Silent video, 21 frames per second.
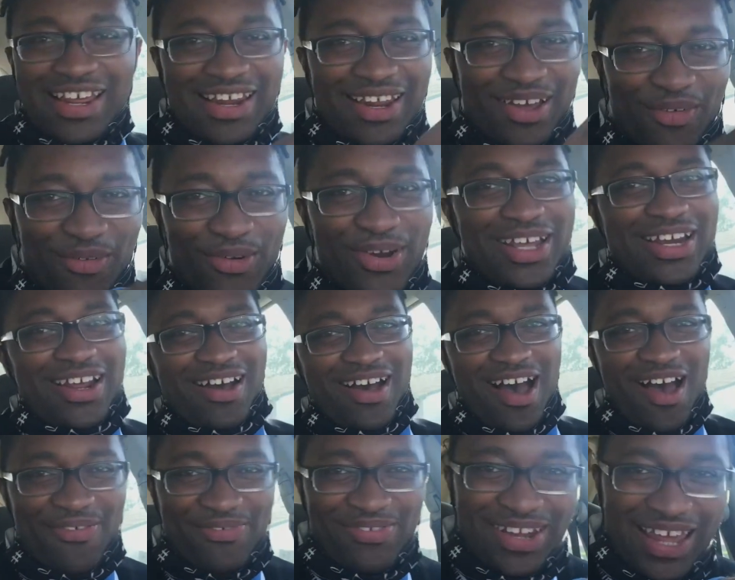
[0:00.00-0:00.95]
it went
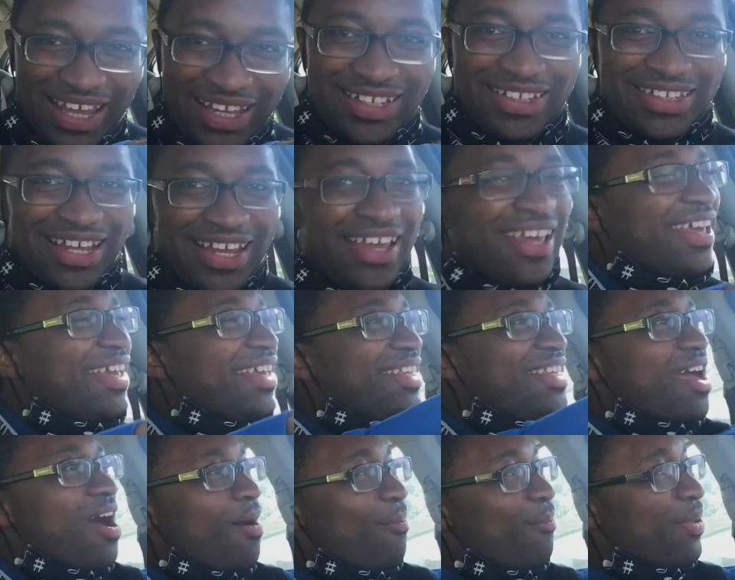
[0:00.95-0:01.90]
off like that.
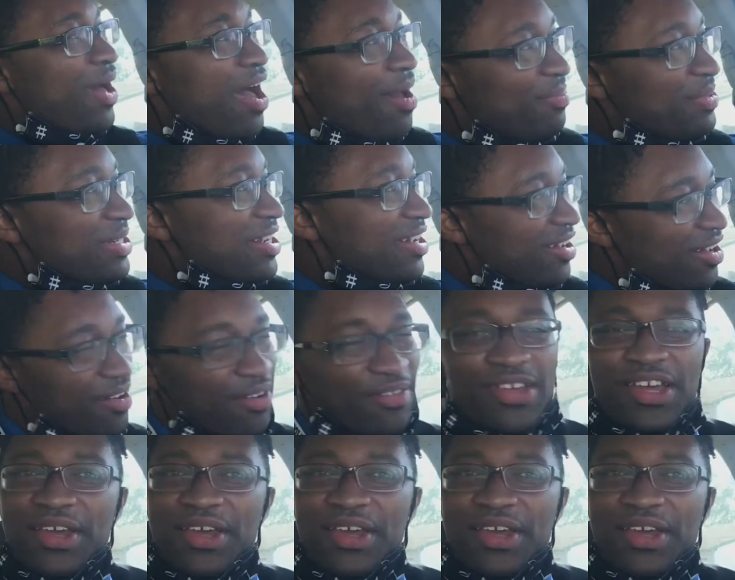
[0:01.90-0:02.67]
Y'all popped off.